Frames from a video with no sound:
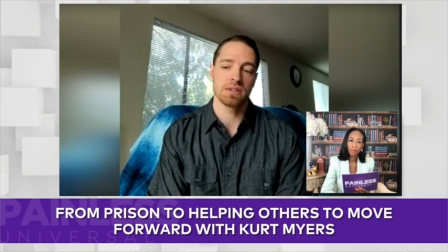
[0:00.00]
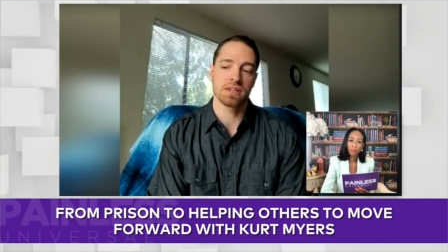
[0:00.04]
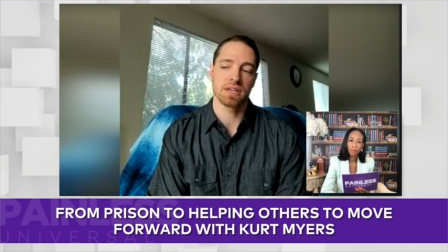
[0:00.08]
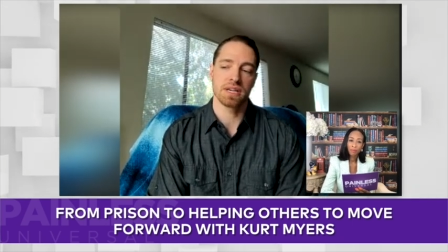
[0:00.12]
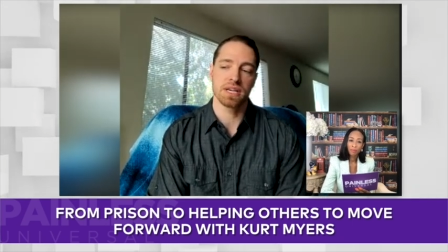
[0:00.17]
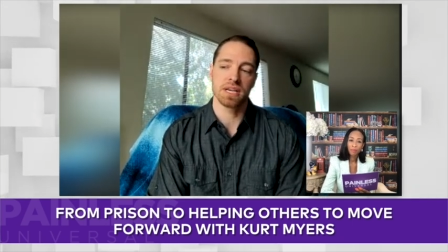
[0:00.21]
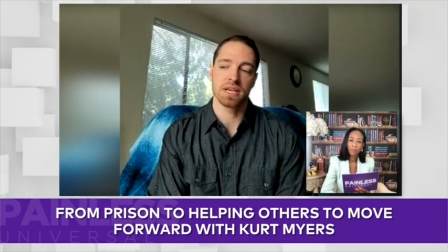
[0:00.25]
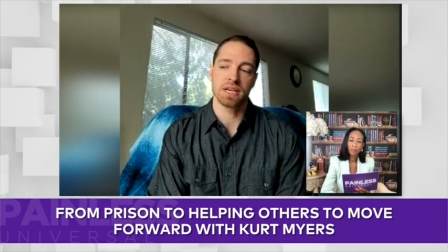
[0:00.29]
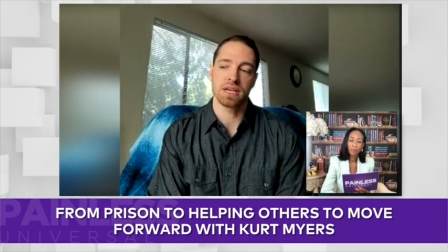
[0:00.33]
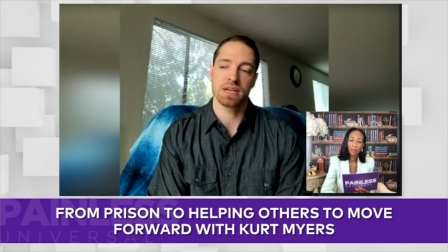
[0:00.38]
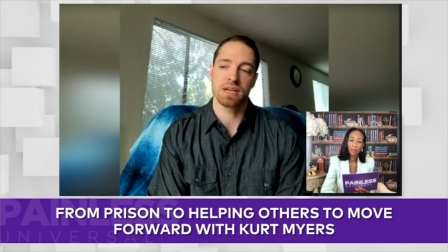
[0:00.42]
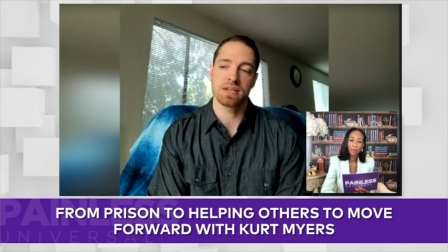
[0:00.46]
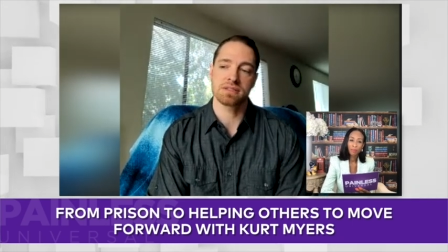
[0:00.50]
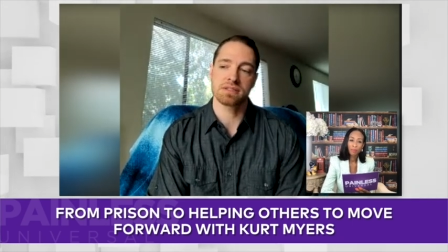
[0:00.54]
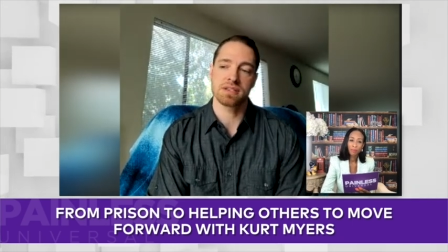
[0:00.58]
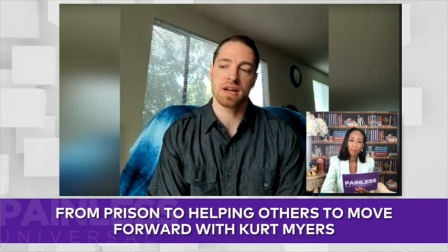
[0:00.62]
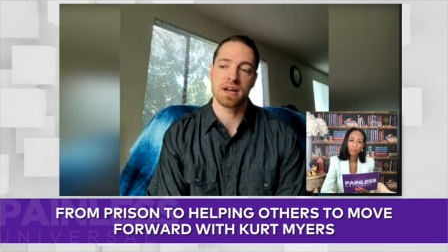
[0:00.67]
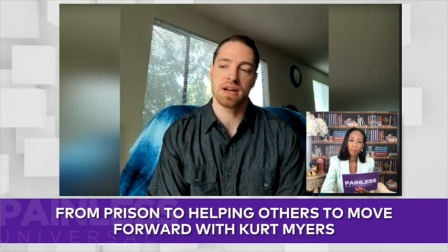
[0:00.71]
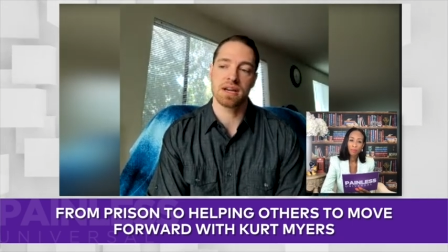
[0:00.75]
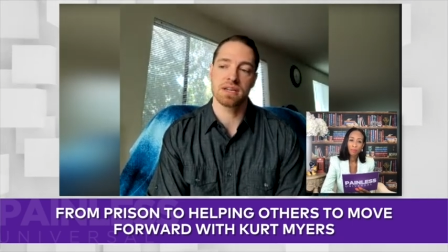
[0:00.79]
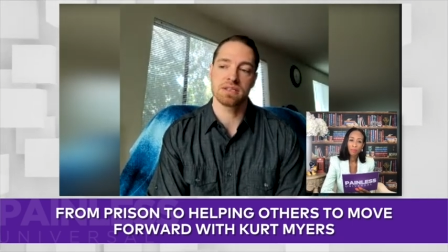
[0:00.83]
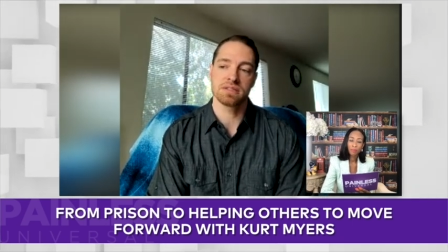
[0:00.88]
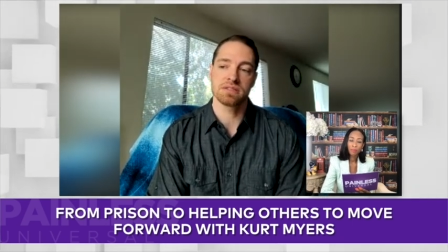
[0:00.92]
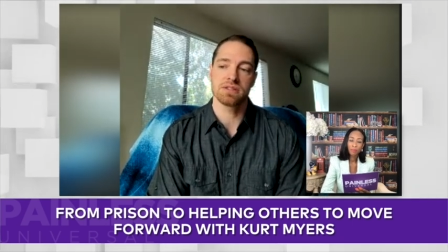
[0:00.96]
to get a
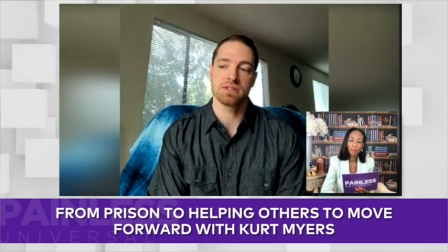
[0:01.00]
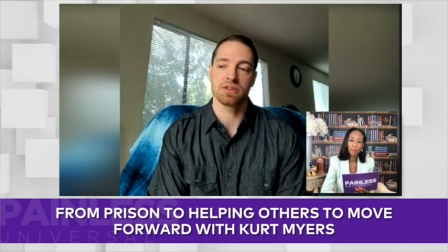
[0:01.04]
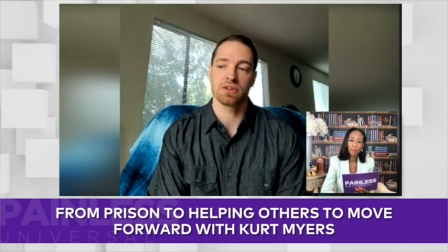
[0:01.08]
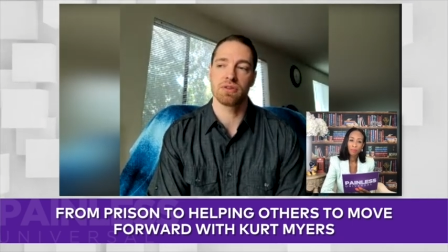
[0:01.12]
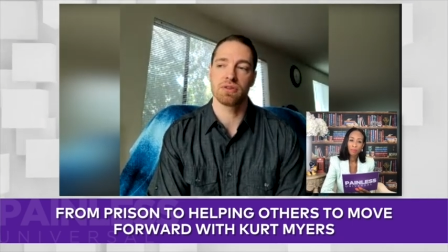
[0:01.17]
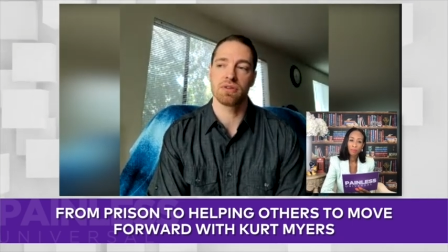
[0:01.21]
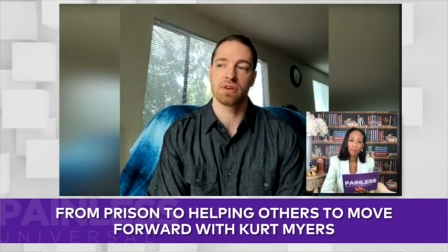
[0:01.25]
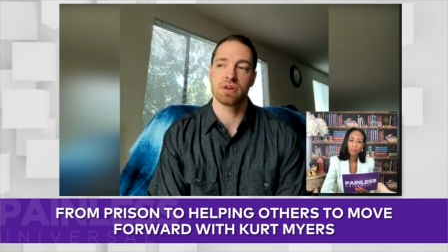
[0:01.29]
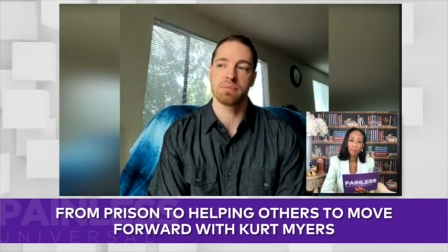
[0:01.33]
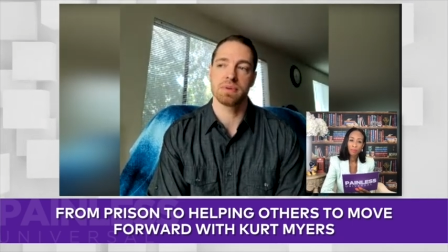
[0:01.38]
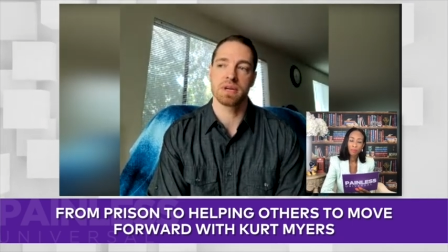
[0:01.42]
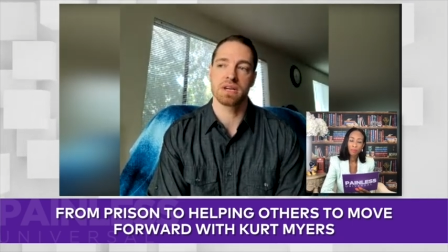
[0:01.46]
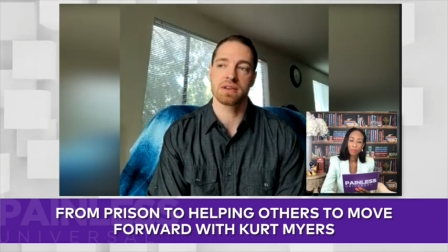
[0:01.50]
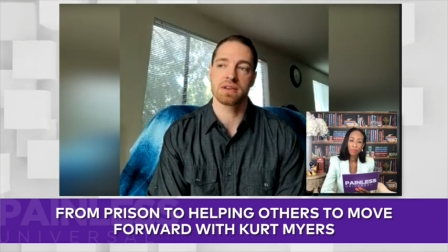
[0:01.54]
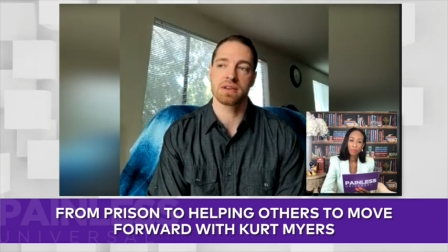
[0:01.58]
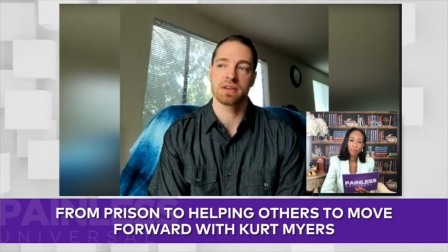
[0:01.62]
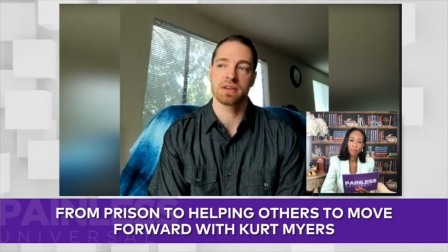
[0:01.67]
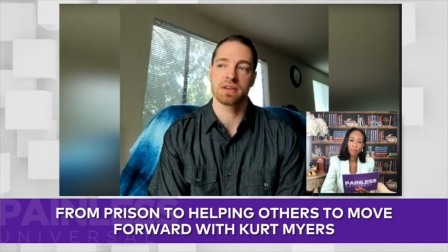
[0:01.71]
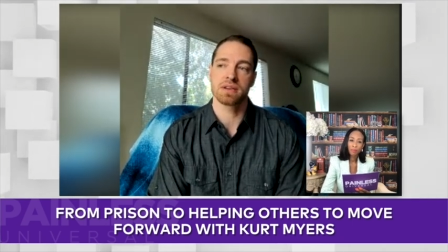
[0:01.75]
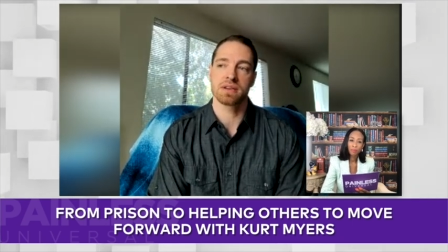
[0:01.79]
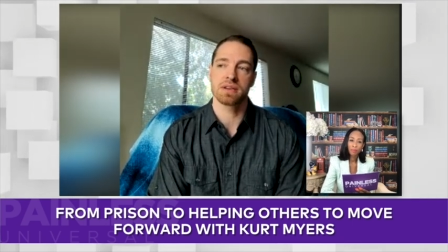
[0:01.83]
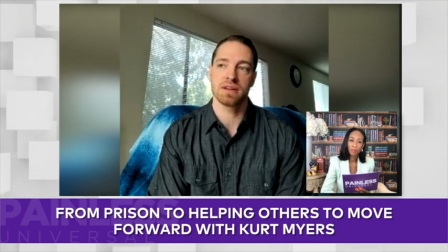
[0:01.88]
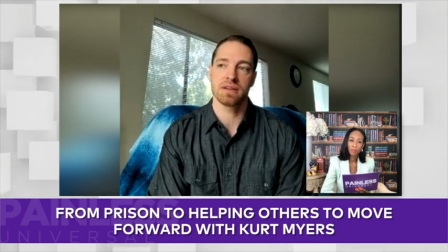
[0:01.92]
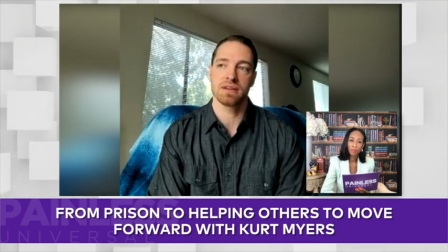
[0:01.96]
science degree because
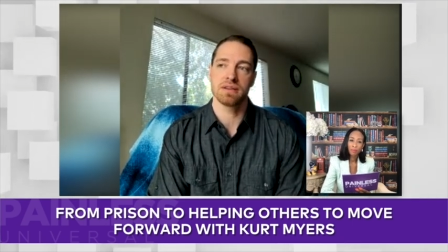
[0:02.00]
I,